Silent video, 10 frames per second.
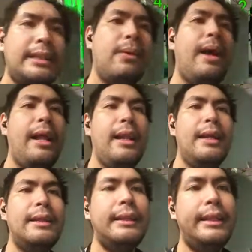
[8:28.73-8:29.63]
while
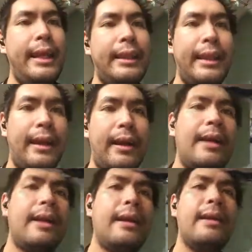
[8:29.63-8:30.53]
to get there.
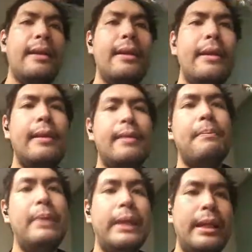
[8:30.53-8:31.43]
But